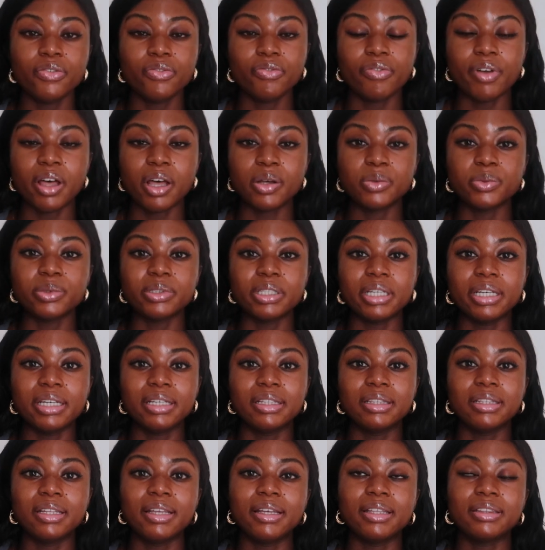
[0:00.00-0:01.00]
found
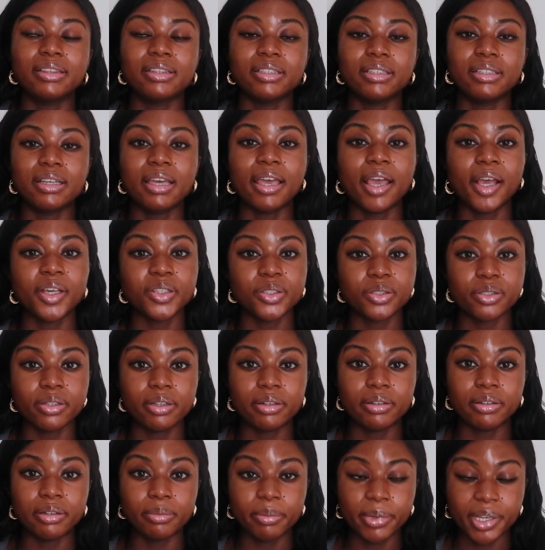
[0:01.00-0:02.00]
in the
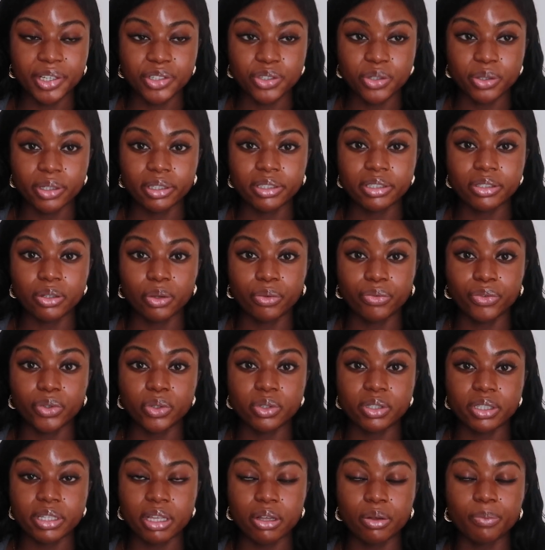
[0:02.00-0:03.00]
extracellular matrix of your
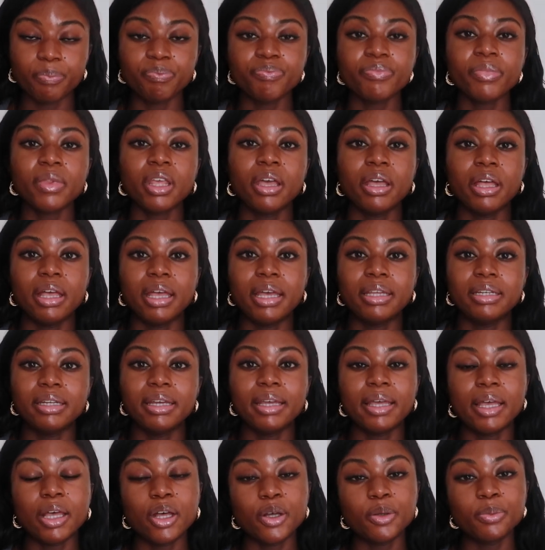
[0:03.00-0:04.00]
cell, and it
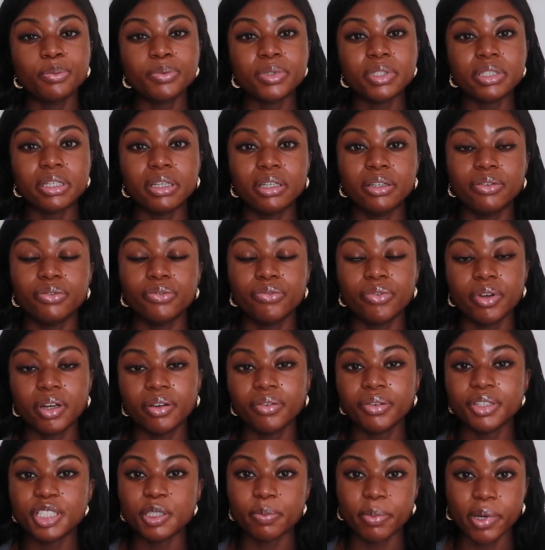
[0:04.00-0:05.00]
helps in
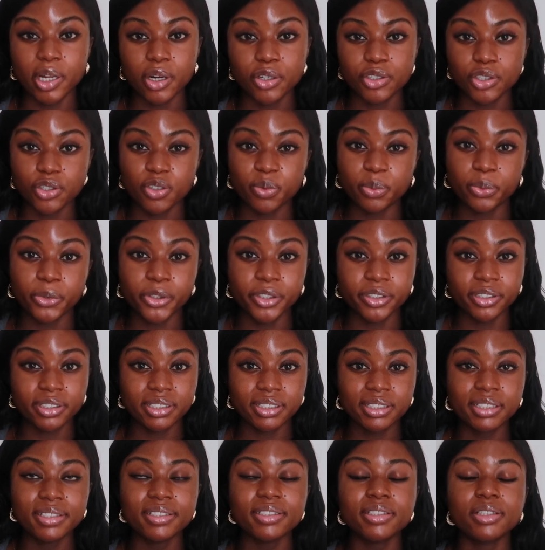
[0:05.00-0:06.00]
various biological
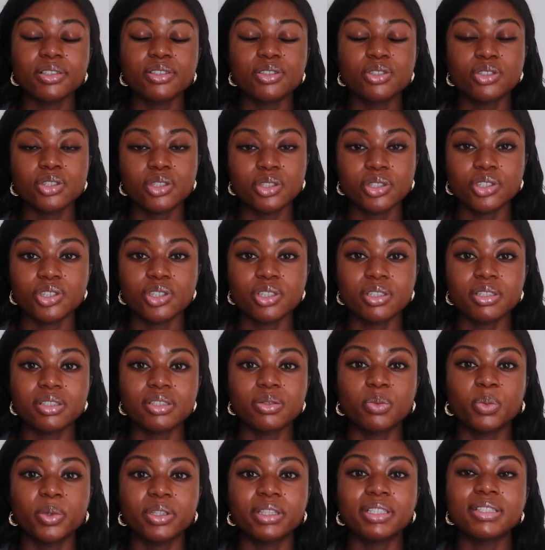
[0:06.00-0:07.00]
processes such as
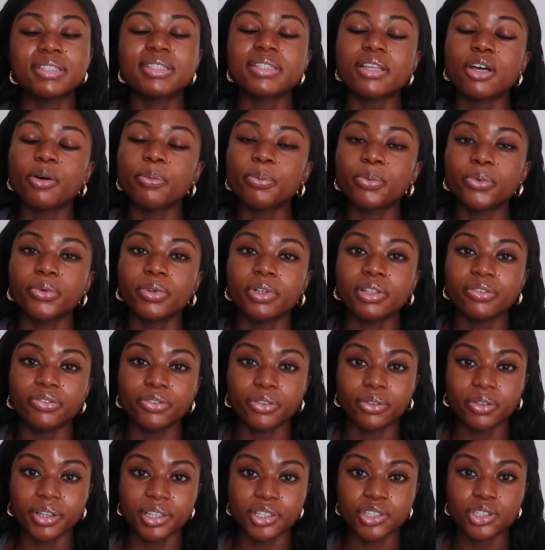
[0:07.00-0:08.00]
with cell
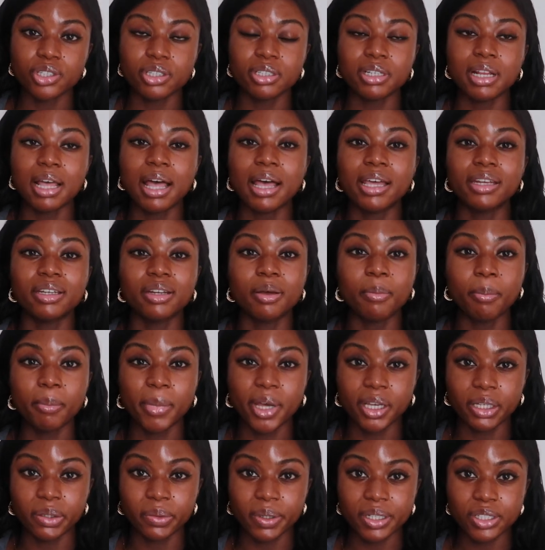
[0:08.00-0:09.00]
proliferation and
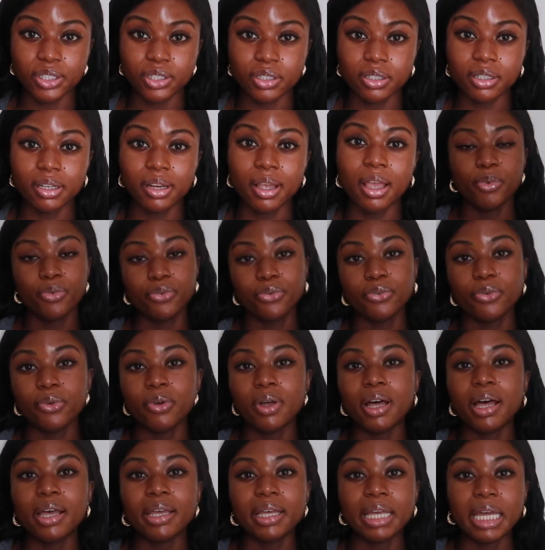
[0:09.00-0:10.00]
migration.
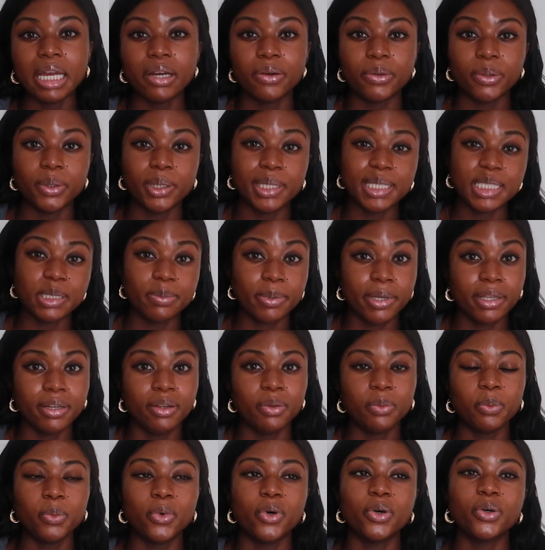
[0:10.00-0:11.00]
Before I carry on
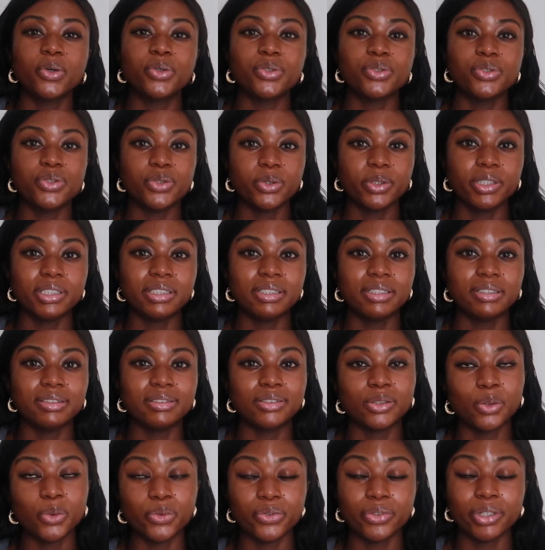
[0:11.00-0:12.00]
explaining what chondroitin
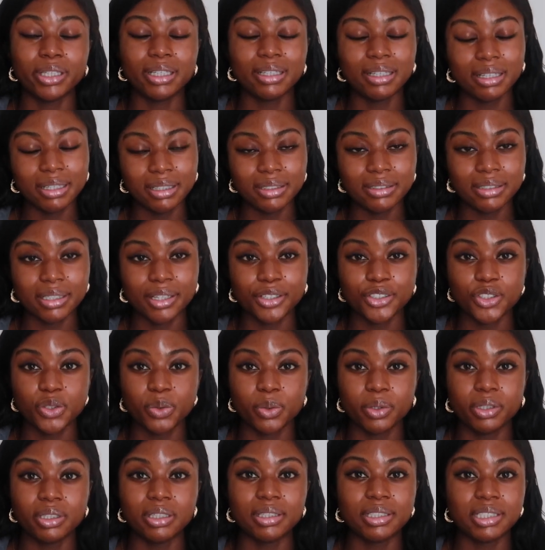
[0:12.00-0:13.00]
sulfate is, I just
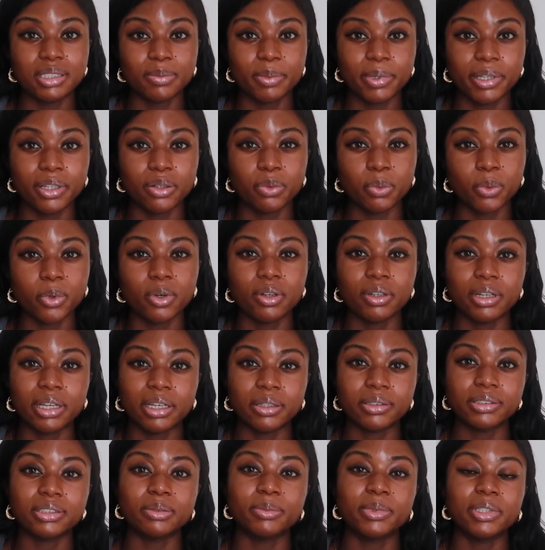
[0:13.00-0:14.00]
want to explain what
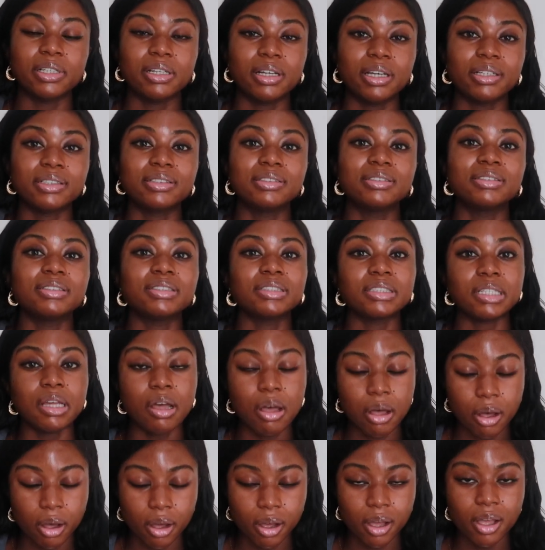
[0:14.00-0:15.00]
glycosaminoglycans
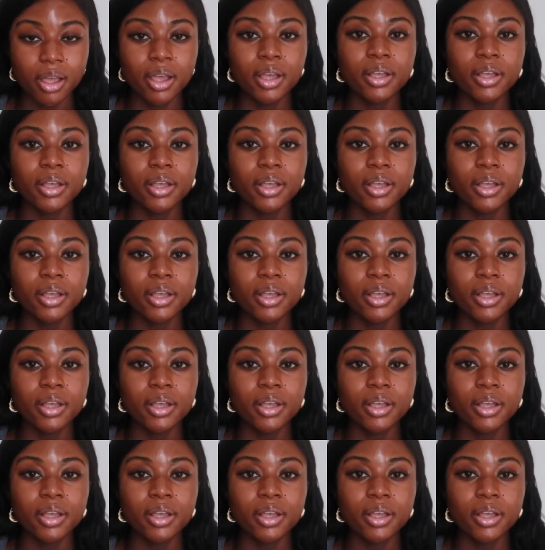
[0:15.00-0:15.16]
are.